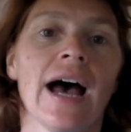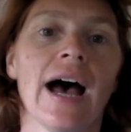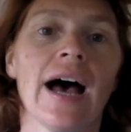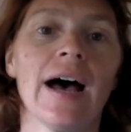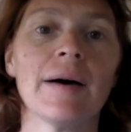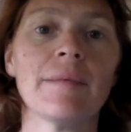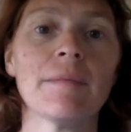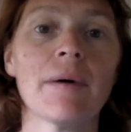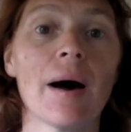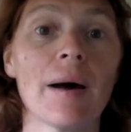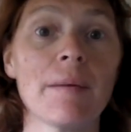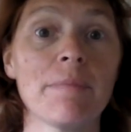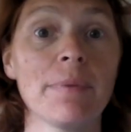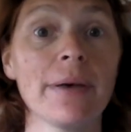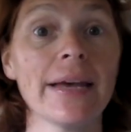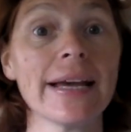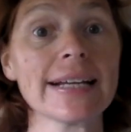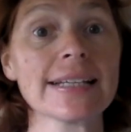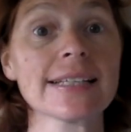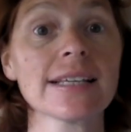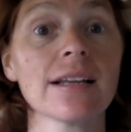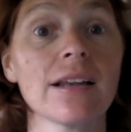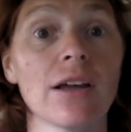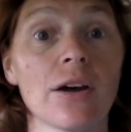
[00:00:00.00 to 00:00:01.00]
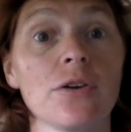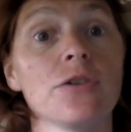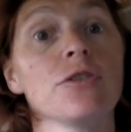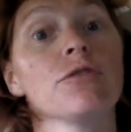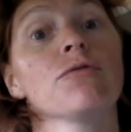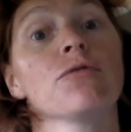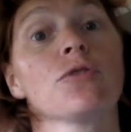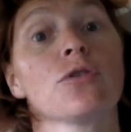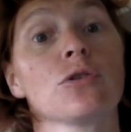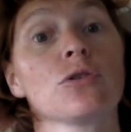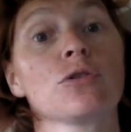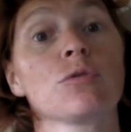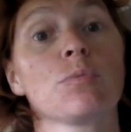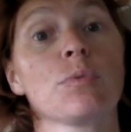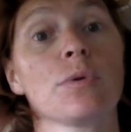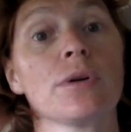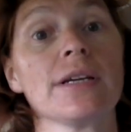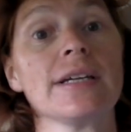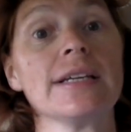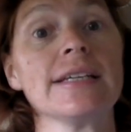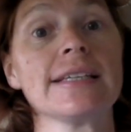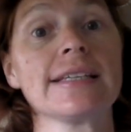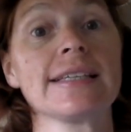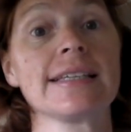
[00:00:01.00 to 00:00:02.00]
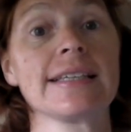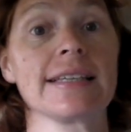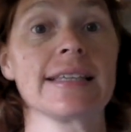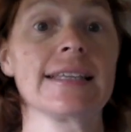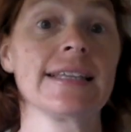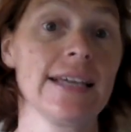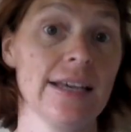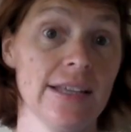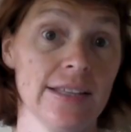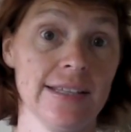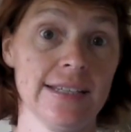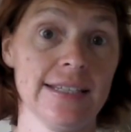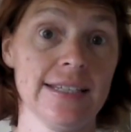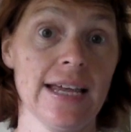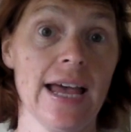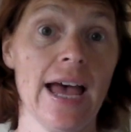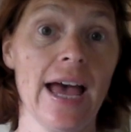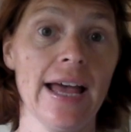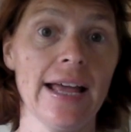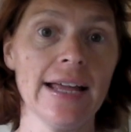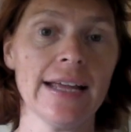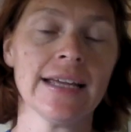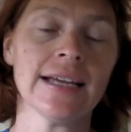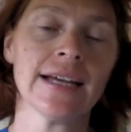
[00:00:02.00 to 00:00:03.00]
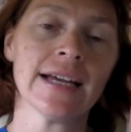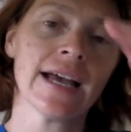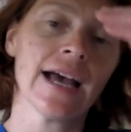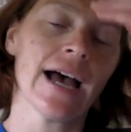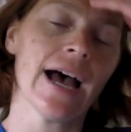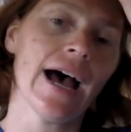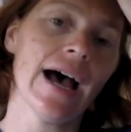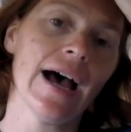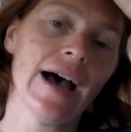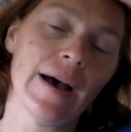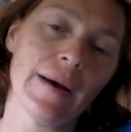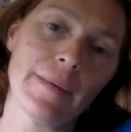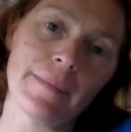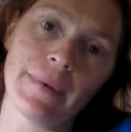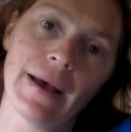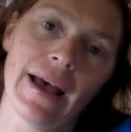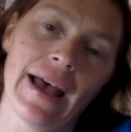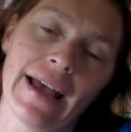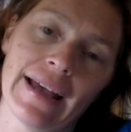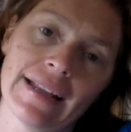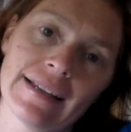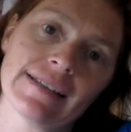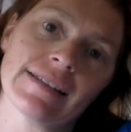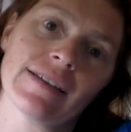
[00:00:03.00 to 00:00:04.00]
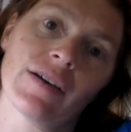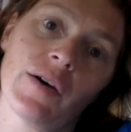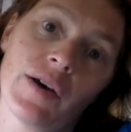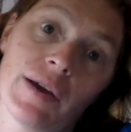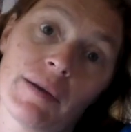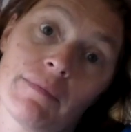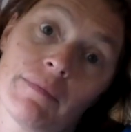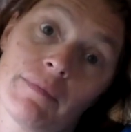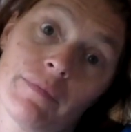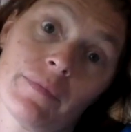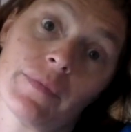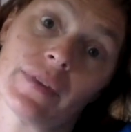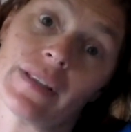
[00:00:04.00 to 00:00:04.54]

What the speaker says: I picked a load of gooseberries the other day and I